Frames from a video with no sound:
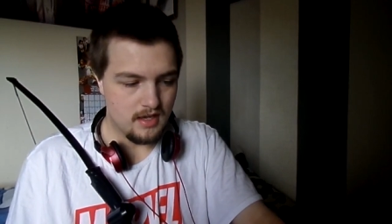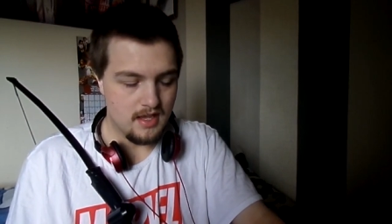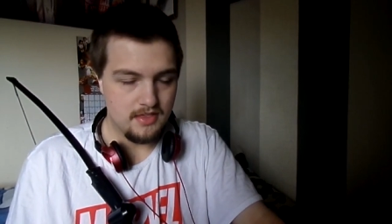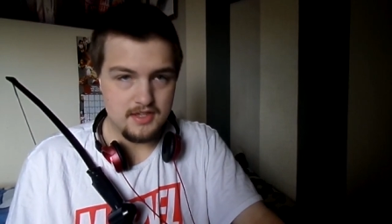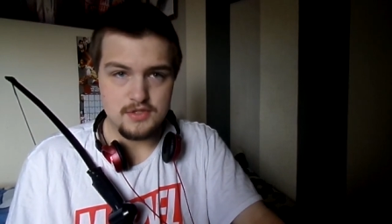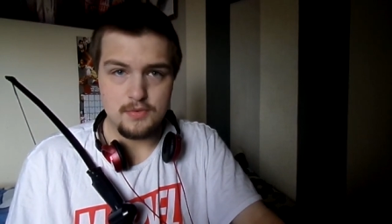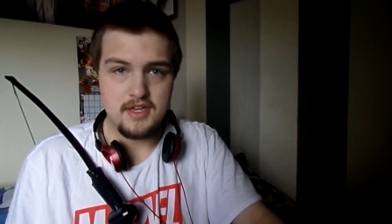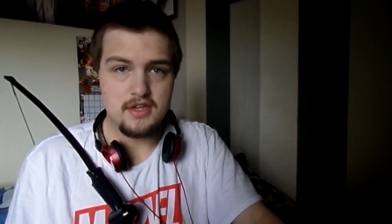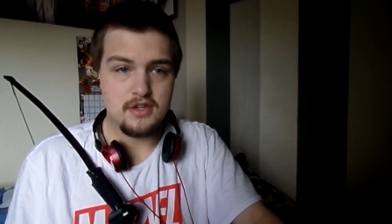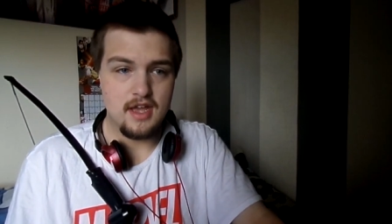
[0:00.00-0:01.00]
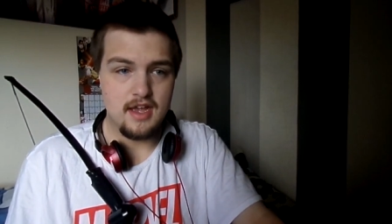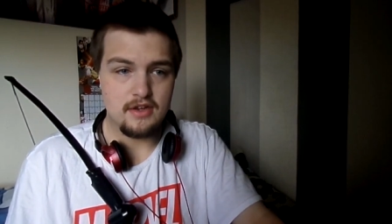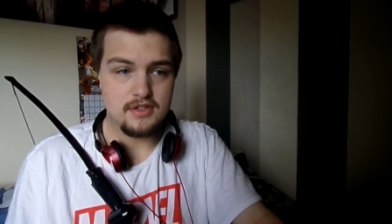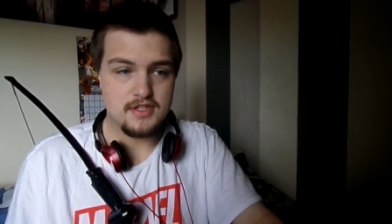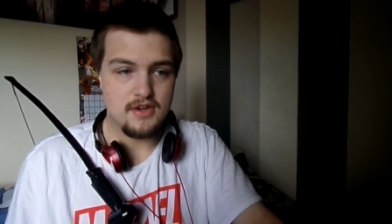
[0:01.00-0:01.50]
this week, uh,
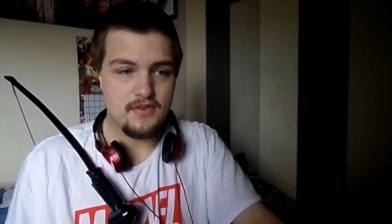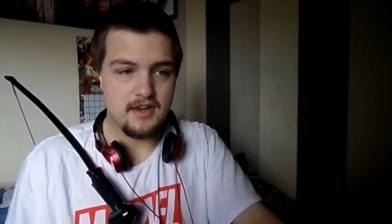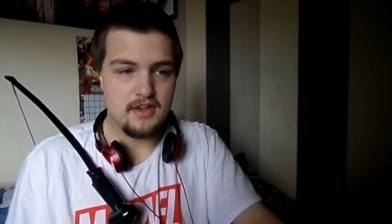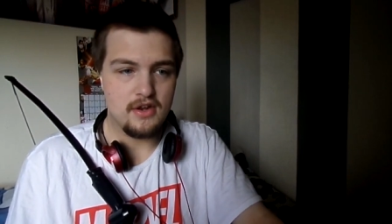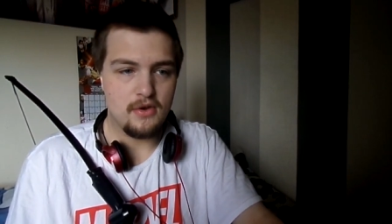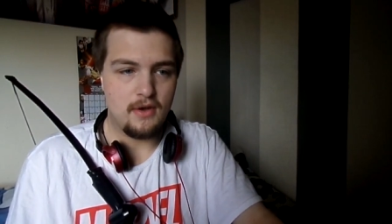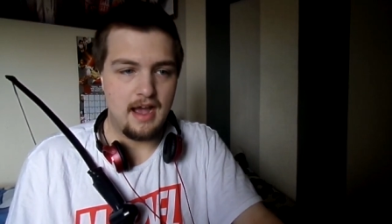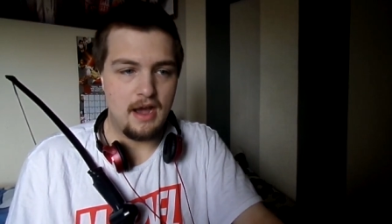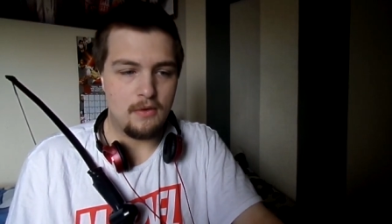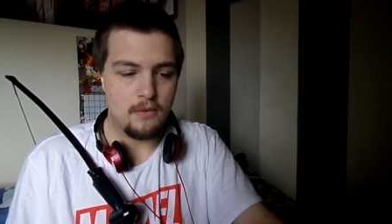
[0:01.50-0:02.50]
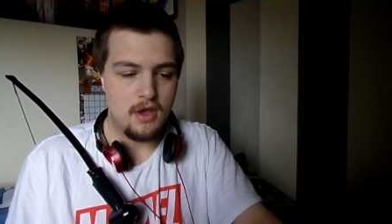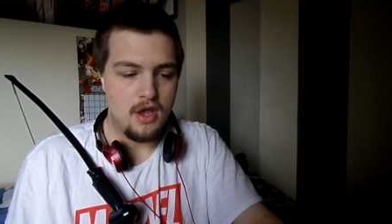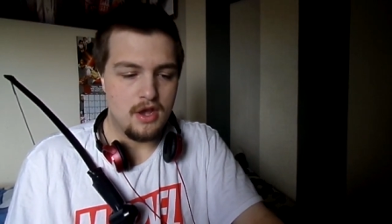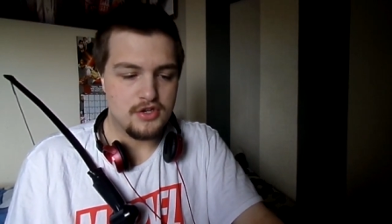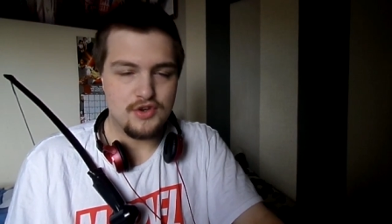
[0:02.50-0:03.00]
considering, you know, how
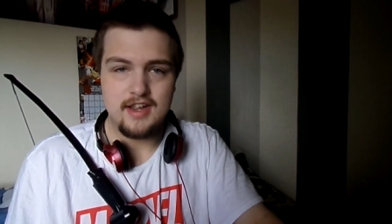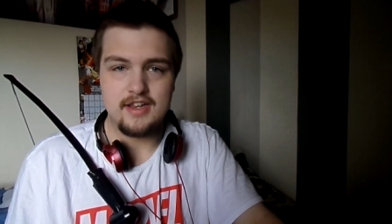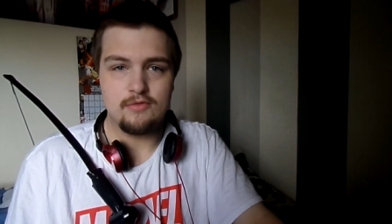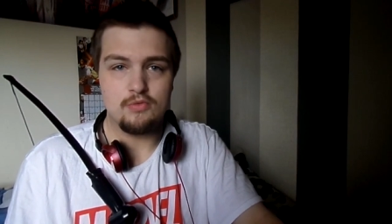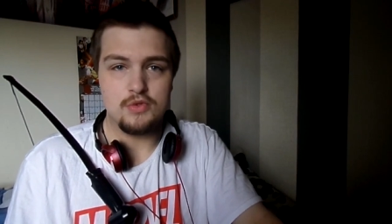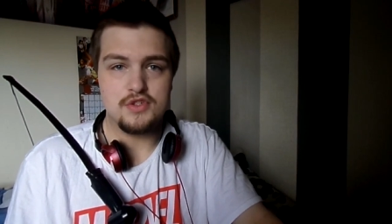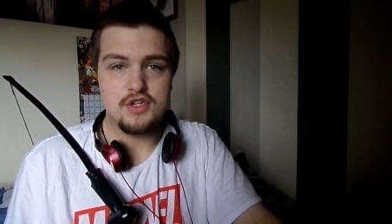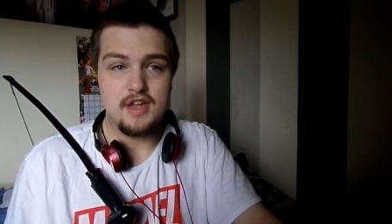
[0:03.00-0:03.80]
Dragon was,